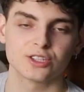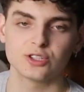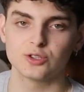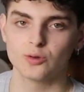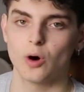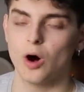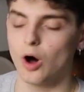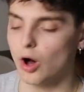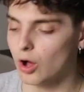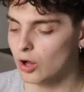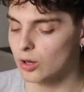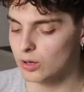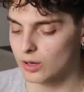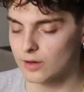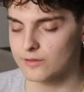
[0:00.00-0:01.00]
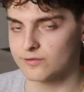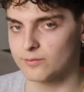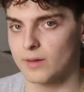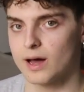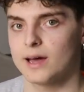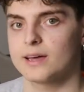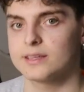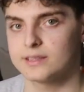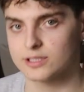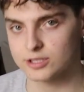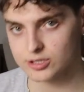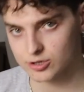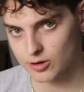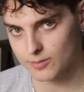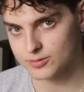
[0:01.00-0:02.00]
do all of my
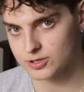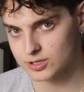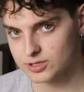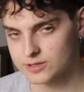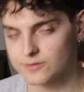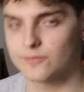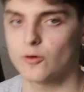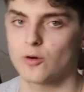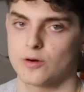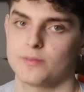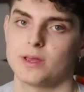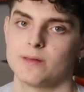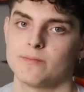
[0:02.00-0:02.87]
descriptions for me.